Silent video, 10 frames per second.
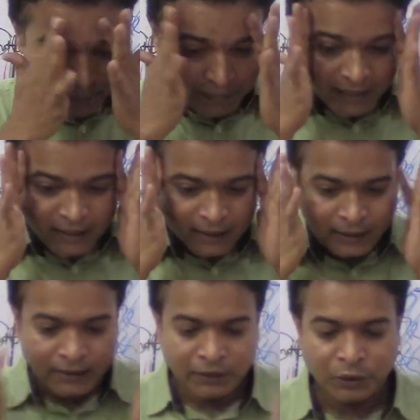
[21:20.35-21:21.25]

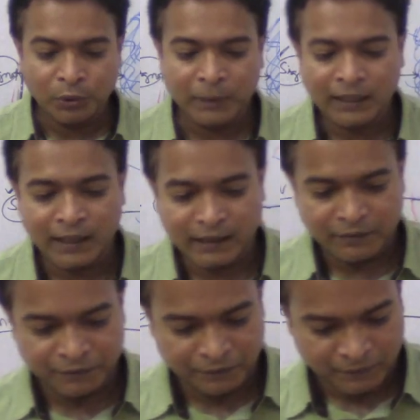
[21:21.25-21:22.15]
Basically, human
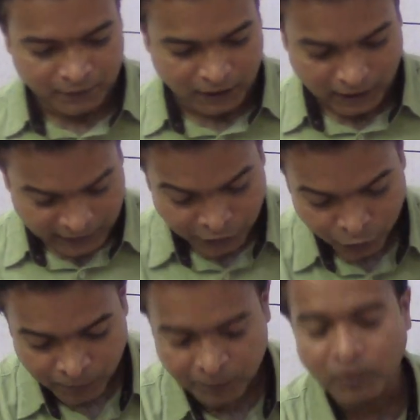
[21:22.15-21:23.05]
life, in
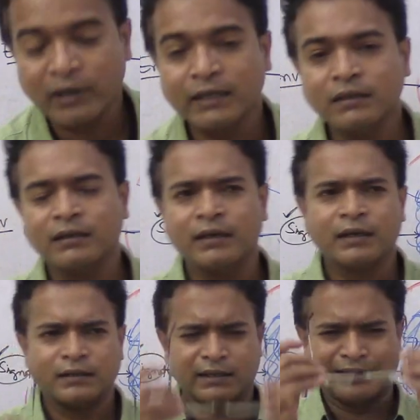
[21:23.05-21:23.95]
human body,
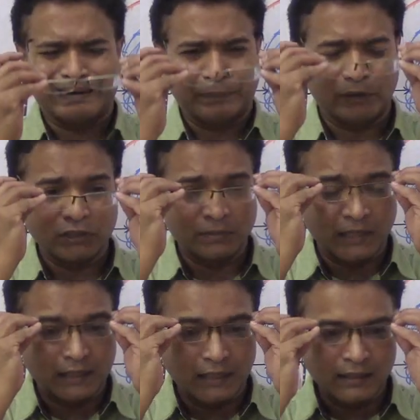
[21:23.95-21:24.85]
there are
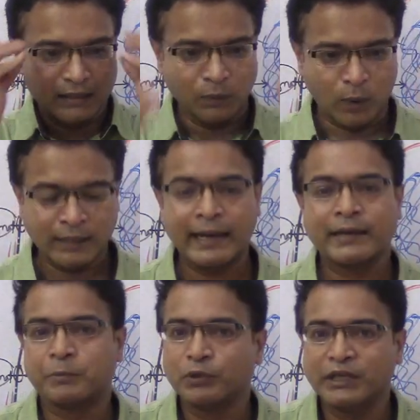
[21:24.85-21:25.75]
approximately 1
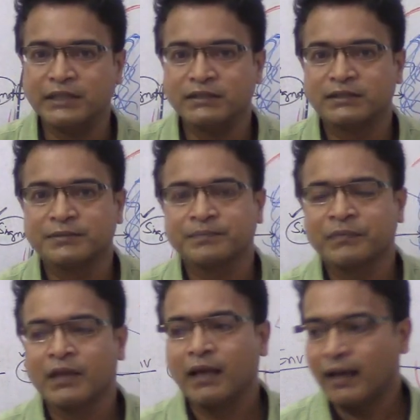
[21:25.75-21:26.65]
lakh proteins
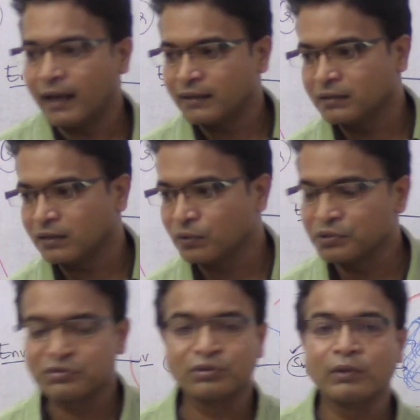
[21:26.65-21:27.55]
and
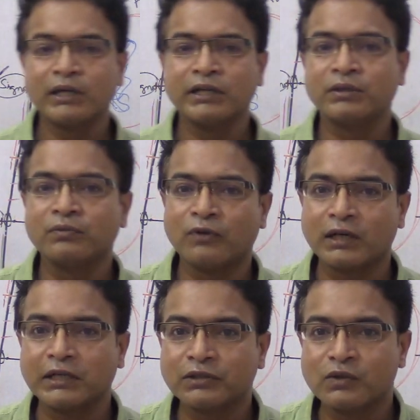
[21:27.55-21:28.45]
close to 20 to
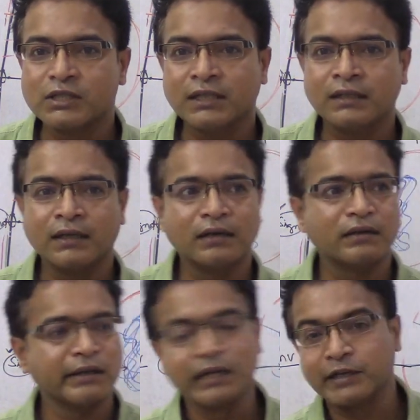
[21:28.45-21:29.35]
40,000
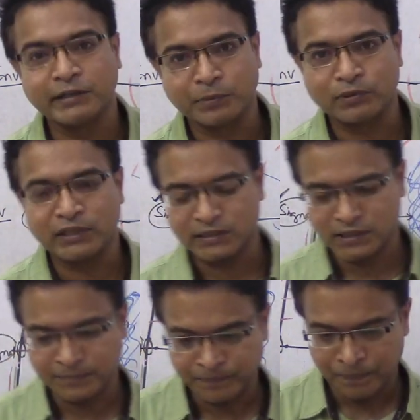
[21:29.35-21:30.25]
regulatory
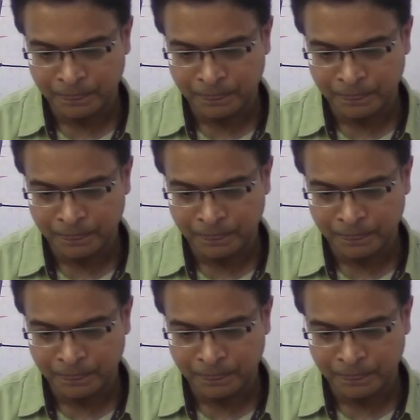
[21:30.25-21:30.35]
proteins.